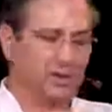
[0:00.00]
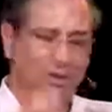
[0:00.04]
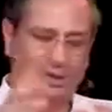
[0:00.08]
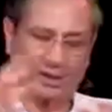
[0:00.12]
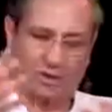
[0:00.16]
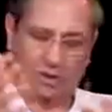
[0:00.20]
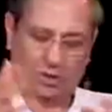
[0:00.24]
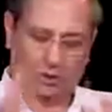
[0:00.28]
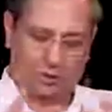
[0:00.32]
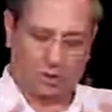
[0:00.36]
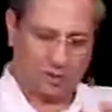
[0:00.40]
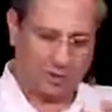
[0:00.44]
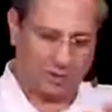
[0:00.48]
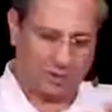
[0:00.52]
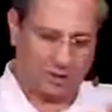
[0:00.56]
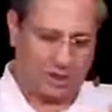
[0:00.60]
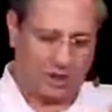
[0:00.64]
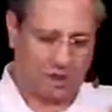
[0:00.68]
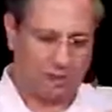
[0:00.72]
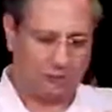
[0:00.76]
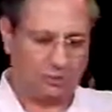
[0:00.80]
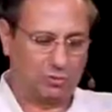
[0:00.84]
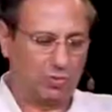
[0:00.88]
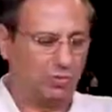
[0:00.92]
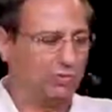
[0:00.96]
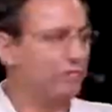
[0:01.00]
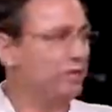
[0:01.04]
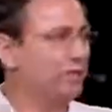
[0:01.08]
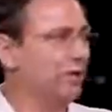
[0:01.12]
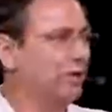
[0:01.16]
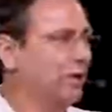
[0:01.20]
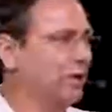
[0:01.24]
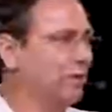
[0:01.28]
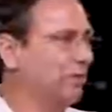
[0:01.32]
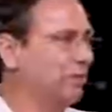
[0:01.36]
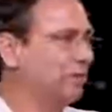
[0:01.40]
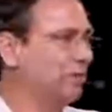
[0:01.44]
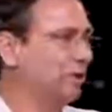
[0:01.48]
going out to the
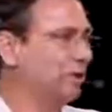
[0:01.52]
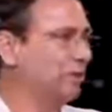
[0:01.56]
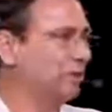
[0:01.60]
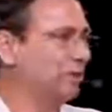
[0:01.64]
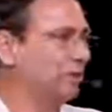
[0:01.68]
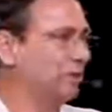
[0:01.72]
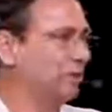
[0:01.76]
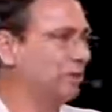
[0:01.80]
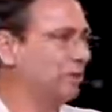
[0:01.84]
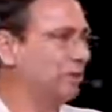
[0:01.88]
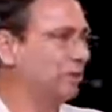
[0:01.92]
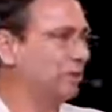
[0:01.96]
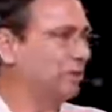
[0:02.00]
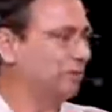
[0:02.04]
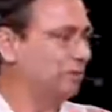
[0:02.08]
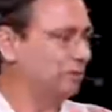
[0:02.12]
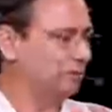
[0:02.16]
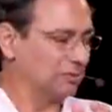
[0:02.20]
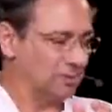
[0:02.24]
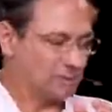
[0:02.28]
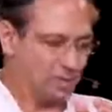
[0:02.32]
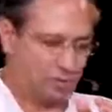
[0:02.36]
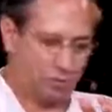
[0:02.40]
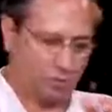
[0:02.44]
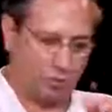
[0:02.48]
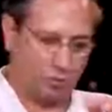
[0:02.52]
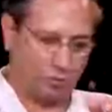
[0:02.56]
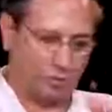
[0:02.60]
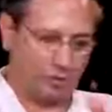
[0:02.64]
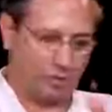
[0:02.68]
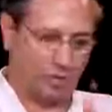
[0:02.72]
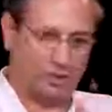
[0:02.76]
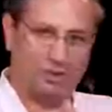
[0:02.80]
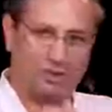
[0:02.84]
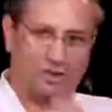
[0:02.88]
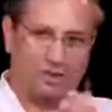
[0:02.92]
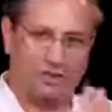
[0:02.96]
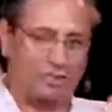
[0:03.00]
frame grabber, storing,
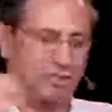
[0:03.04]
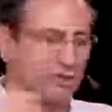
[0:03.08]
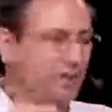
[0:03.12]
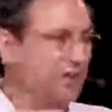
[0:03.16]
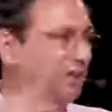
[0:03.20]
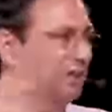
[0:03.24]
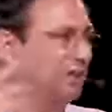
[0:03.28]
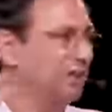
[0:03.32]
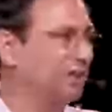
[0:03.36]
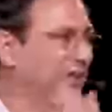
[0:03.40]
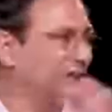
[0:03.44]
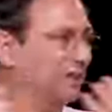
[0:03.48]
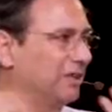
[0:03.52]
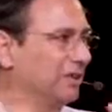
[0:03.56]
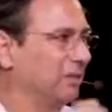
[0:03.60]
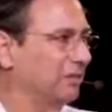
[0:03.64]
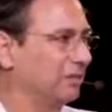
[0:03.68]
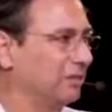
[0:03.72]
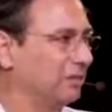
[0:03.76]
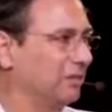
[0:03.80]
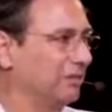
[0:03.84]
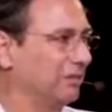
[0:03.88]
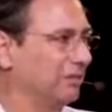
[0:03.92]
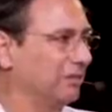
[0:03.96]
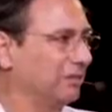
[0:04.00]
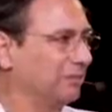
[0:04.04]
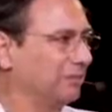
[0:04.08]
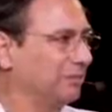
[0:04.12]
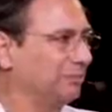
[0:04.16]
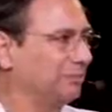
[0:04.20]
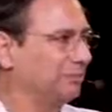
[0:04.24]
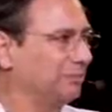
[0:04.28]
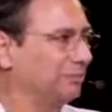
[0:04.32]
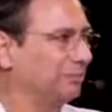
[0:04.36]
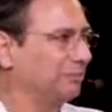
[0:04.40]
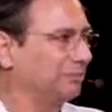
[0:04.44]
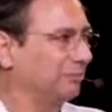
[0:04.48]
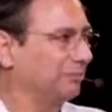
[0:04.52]
displaying, whatever.
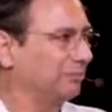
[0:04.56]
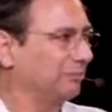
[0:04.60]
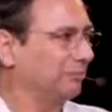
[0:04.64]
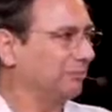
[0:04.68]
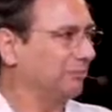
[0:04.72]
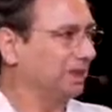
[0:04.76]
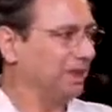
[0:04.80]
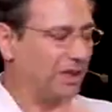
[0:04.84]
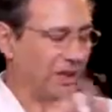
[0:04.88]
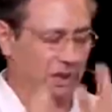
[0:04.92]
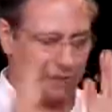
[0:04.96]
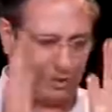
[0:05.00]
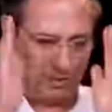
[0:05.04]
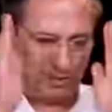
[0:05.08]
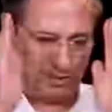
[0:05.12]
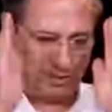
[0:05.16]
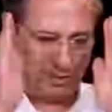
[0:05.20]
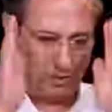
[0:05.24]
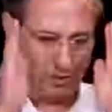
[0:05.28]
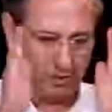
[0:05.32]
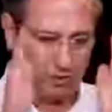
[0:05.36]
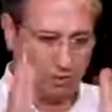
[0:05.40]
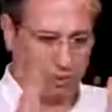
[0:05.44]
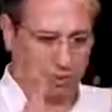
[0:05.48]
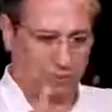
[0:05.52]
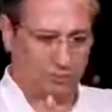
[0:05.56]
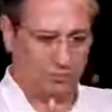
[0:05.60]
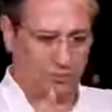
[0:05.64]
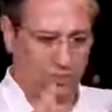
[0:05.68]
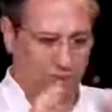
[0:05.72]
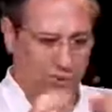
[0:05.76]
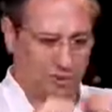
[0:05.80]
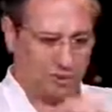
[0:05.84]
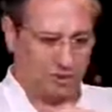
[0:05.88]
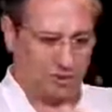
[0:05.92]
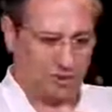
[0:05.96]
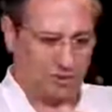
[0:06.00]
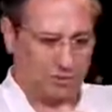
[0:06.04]
Okay, and you're
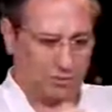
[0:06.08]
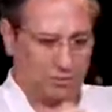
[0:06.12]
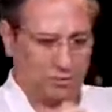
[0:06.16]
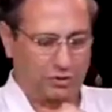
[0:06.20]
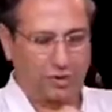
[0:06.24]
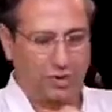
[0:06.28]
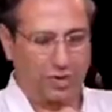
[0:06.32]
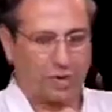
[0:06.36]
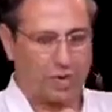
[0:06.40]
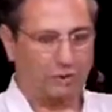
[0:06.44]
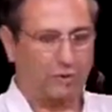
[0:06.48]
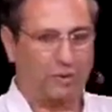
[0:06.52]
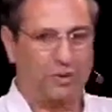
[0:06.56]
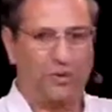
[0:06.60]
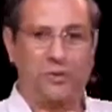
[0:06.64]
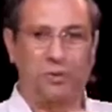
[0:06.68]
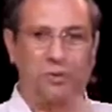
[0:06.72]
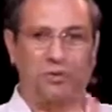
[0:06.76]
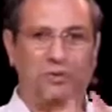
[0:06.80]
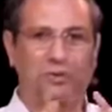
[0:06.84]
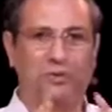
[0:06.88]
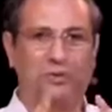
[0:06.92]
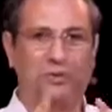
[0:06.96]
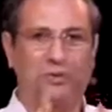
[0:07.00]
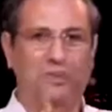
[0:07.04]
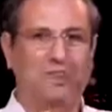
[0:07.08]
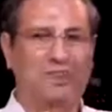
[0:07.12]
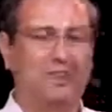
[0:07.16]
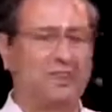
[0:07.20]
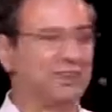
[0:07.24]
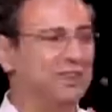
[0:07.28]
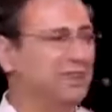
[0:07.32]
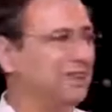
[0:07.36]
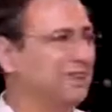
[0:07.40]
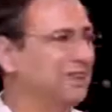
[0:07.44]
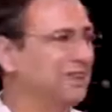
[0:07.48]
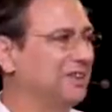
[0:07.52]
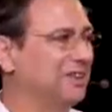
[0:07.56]
focusing on your IP with a
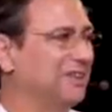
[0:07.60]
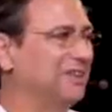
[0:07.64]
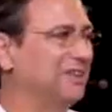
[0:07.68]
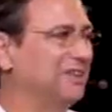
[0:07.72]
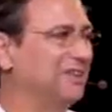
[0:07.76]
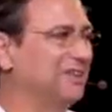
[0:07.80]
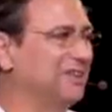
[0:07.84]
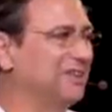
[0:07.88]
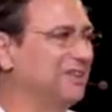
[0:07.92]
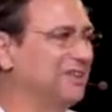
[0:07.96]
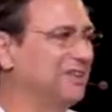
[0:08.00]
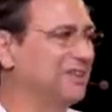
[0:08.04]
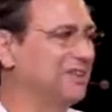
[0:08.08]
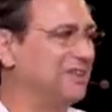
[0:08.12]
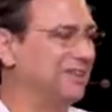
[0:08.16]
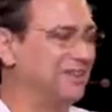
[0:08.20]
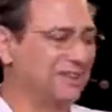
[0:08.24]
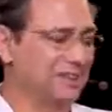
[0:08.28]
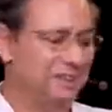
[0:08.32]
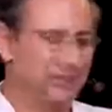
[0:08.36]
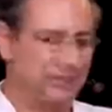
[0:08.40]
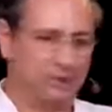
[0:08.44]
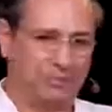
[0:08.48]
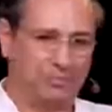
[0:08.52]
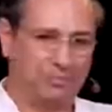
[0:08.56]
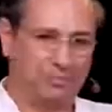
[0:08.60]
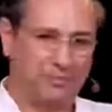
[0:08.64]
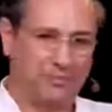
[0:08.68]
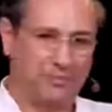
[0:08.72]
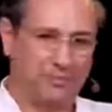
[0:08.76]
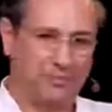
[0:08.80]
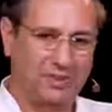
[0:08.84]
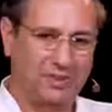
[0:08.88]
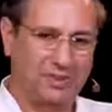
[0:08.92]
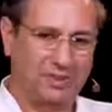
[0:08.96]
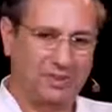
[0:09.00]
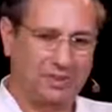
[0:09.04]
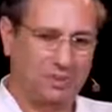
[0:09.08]
dedicated
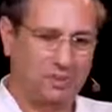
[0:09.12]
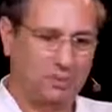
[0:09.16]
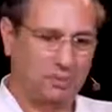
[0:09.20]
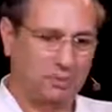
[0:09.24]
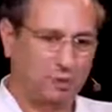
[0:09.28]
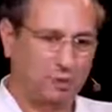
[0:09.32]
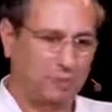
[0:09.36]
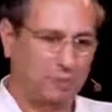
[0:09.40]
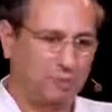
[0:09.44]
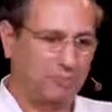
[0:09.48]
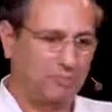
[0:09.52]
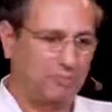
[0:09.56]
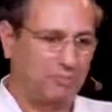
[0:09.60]
program.